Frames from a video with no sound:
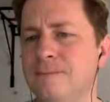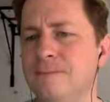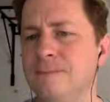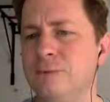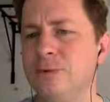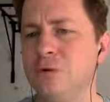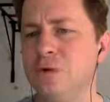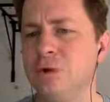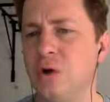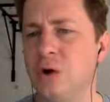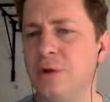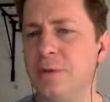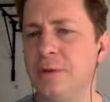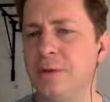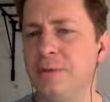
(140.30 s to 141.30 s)
the
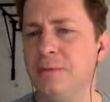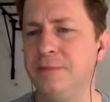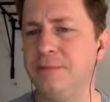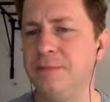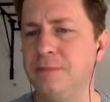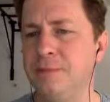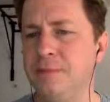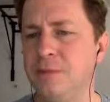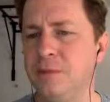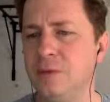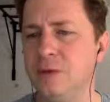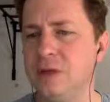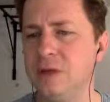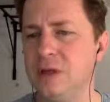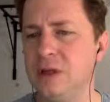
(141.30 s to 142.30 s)
sharpen,
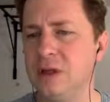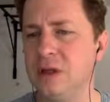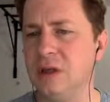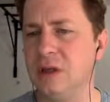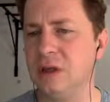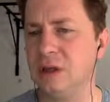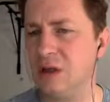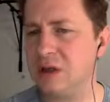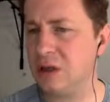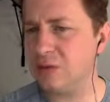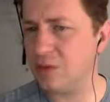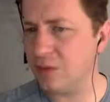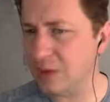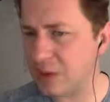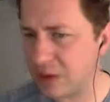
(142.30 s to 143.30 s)
we see that
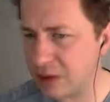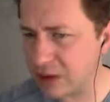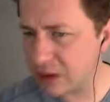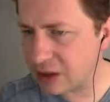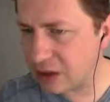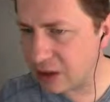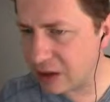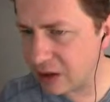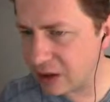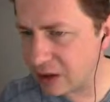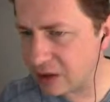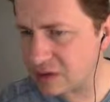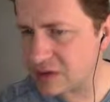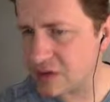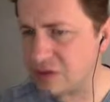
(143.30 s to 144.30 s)
when we look at that,
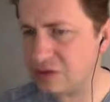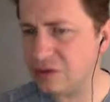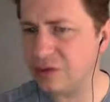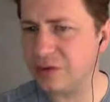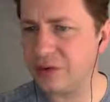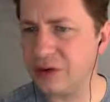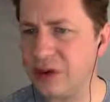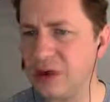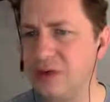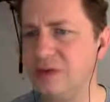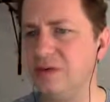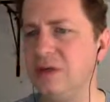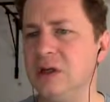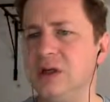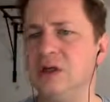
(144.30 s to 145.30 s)
it's also 3/8
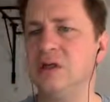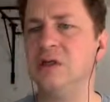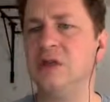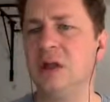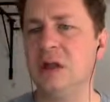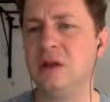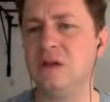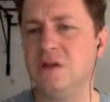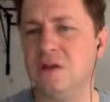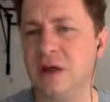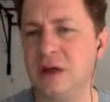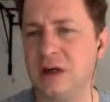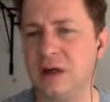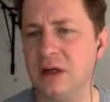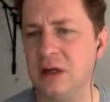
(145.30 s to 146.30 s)
of an inch, so that's
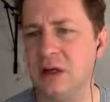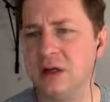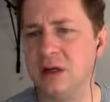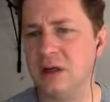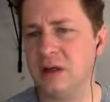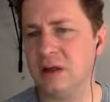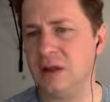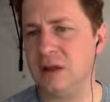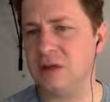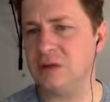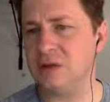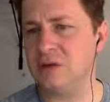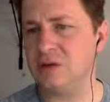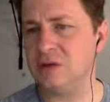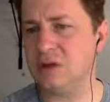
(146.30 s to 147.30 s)
fine.
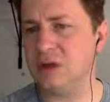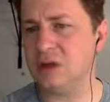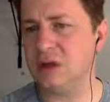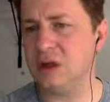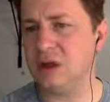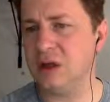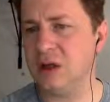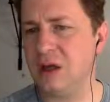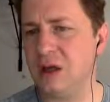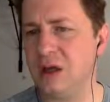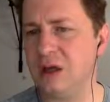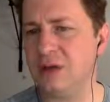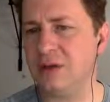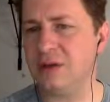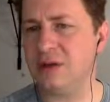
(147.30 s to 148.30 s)
That's using the
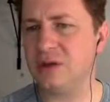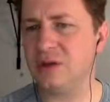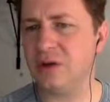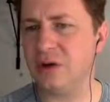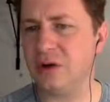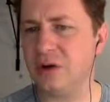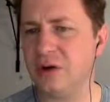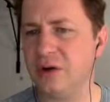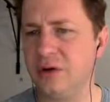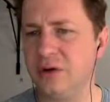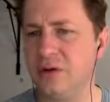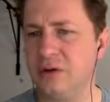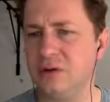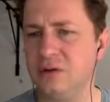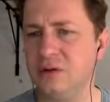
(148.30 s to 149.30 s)
1/8 inch cutter,
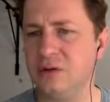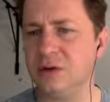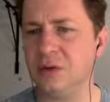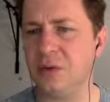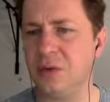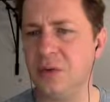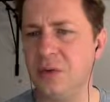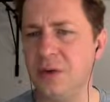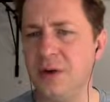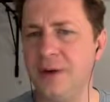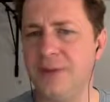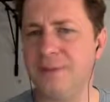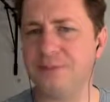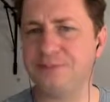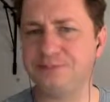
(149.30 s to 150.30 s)
tool number 1.